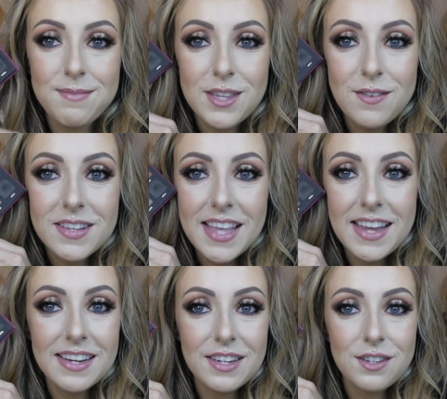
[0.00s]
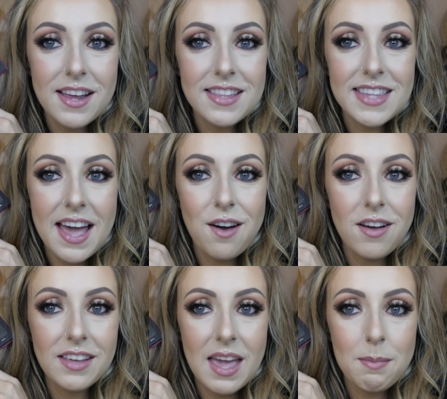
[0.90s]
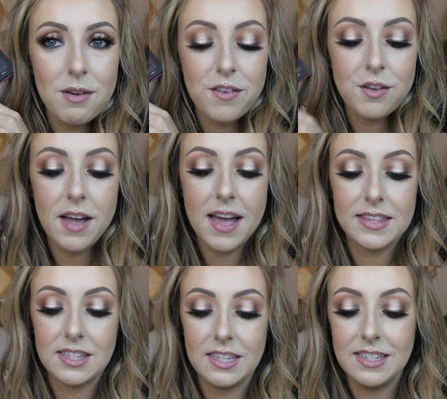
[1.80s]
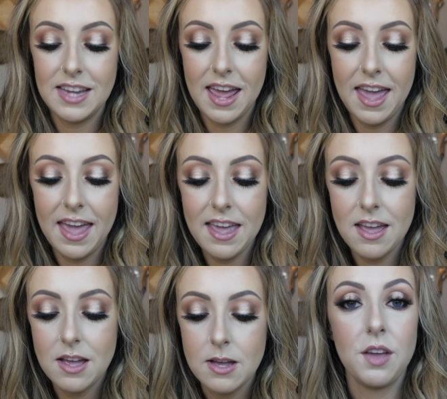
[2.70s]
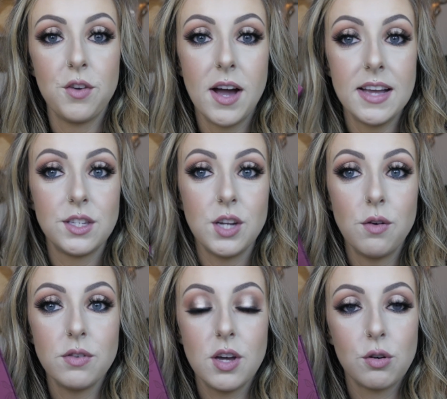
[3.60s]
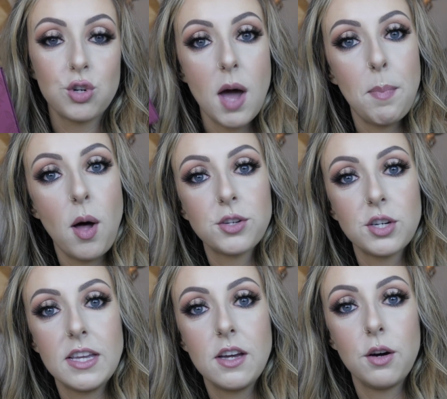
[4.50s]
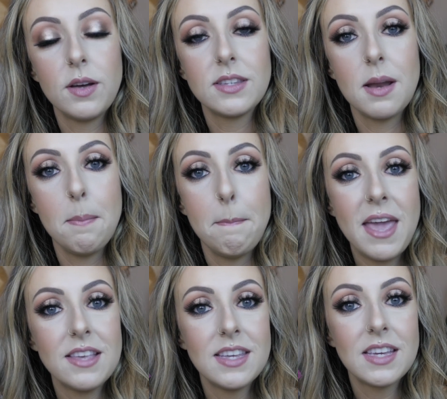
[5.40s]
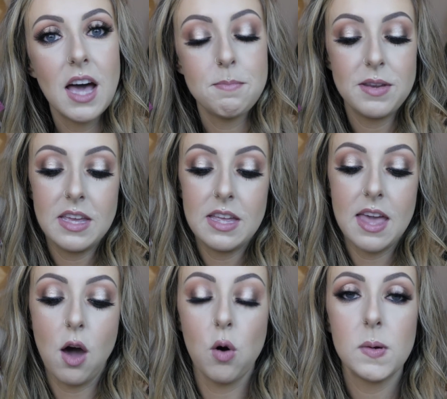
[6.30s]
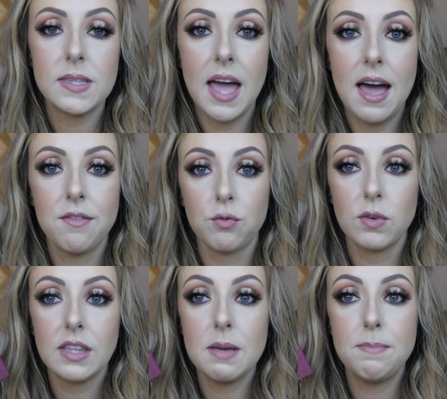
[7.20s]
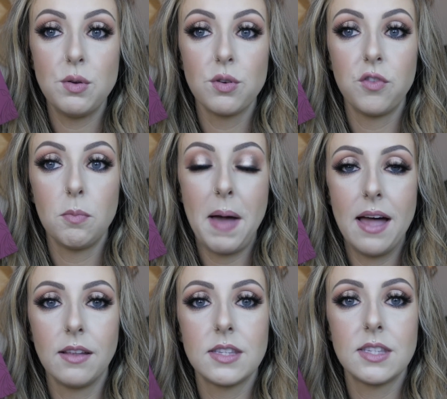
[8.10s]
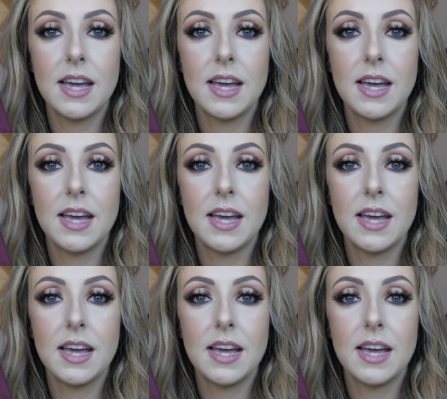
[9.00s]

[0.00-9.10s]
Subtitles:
I'm so excited to try this out on camera for you guys today. If you guys don't know, Shop Alter Ego is an amazing company. They always have really beautiful palettes